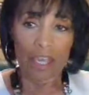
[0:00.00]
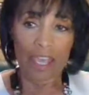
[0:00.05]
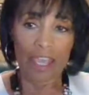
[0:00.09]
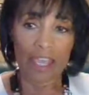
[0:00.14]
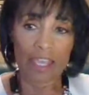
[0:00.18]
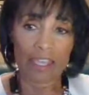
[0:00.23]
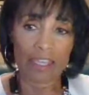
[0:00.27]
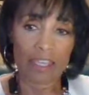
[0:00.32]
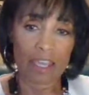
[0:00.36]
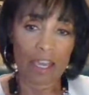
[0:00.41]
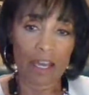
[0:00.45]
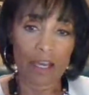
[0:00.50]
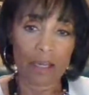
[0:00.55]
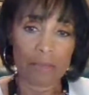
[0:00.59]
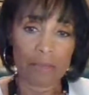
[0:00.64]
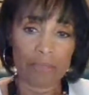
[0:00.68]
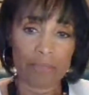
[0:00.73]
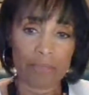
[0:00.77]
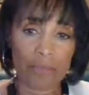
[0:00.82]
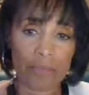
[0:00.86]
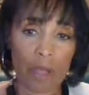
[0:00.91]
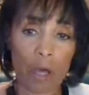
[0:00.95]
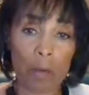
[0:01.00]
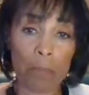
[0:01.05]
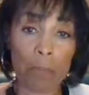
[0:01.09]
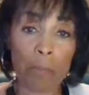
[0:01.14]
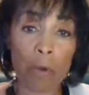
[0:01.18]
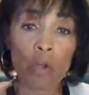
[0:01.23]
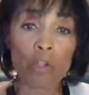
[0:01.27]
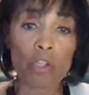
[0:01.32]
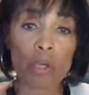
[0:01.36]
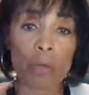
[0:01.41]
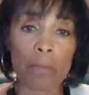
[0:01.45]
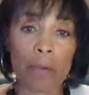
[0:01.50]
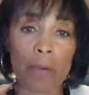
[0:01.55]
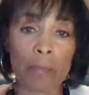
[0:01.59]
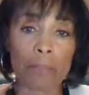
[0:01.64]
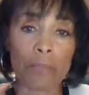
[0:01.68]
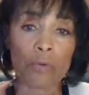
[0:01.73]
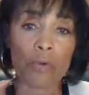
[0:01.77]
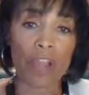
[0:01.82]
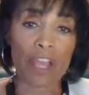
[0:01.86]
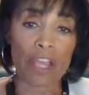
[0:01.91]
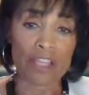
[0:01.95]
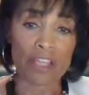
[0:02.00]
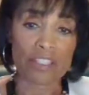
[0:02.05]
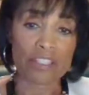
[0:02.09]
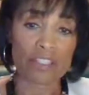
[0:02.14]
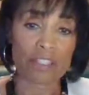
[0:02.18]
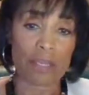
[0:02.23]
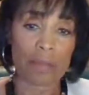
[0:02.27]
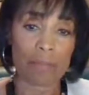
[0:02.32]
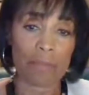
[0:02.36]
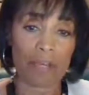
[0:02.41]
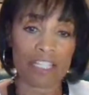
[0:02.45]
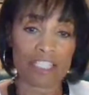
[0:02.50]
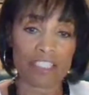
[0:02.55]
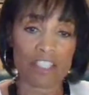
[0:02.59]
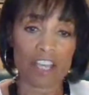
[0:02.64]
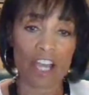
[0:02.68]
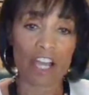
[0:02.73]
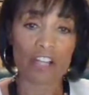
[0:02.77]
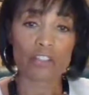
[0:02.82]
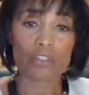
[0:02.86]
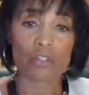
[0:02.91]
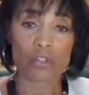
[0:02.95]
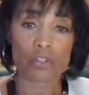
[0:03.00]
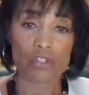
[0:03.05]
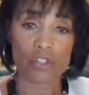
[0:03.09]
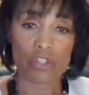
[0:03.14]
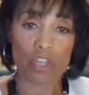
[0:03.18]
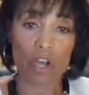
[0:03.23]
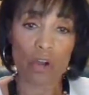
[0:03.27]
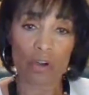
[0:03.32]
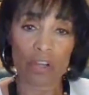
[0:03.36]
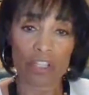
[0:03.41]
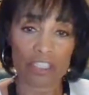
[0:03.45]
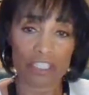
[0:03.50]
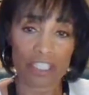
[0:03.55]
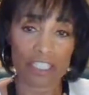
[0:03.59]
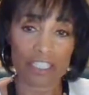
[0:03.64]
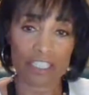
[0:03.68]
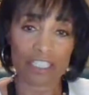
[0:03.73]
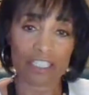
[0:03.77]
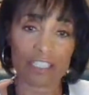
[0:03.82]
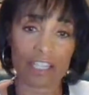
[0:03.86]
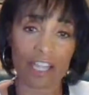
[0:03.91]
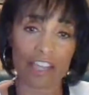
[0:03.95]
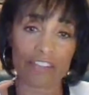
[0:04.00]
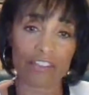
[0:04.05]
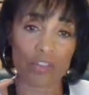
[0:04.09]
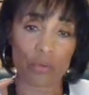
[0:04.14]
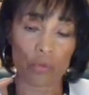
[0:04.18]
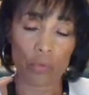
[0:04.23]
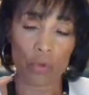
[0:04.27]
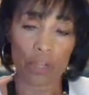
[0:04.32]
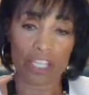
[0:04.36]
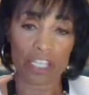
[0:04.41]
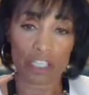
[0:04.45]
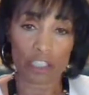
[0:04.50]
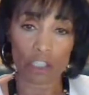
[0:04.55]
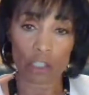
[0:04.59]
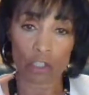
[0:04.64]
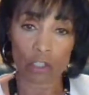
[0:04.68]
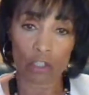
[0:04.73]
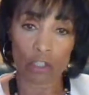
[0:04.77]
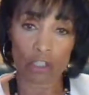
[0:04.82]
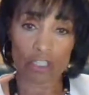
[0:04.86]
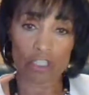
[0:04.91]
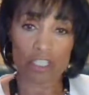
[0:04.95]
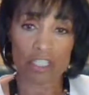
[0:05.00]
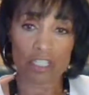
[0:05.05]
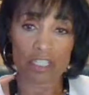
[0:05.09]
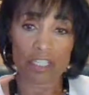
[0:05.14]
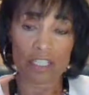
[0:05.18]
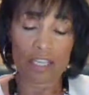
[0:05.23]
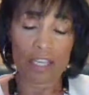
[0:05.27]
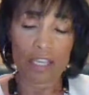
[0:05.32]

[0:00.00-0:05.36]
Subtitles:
a mole on my breast, and my doctor saw it, and he didn't like the way it looked.